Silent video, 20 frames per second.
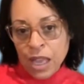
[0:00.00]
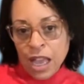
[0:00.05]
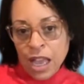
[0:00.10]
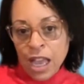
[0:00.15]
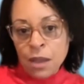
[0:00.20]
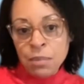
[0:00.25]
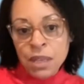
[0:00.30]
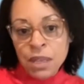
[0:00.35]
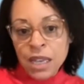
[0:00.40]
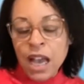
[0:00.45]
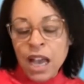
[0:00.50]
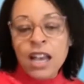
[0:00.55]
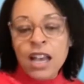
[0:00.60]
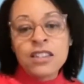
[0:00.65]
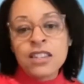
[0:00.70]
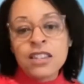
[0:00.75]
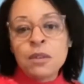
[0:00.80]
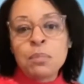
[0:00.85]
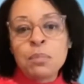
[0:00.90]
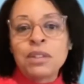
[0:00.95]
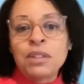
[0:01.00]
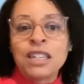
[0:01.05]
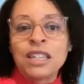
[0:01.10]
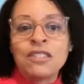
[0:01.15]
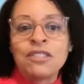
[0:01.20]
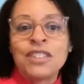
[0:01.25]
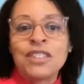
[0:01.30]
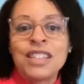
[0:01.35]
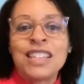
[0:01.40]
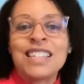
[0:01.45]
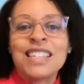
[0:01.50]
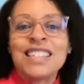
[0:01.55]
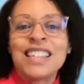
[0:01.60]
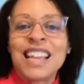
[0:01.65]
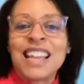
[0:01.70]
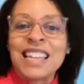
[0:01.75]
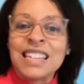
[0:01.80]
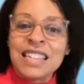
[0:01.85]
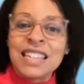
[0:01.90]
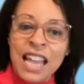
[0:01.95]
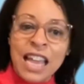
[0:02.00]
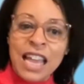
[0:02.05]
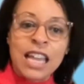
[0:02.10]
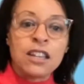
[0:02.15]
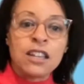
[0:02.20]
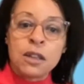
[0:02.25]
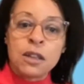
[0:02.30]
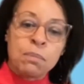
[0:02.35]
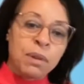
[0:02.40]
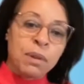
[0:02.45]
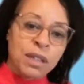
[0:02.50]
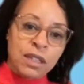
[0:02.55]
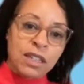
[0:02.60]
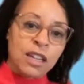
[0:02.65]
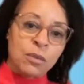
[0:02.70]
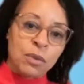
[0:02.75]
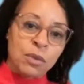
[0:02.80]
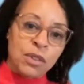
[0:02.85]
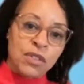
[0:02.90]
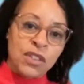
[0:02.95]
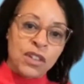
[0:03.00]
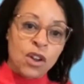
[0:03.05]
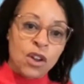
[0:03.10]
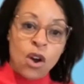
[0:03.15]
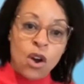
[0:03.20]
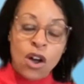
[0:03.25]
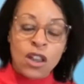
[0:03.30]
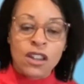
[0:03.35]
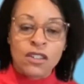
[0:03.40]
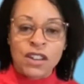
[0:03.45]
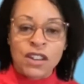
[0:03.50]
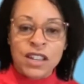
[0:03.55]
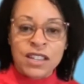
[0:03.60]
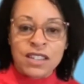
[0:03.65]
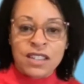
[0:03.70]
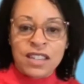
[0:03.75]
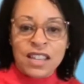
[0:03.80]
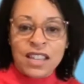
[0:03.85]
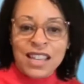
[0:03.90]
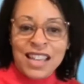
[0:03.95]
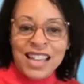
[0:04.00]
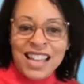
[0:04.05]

And because he believed in this innate ability within all of us,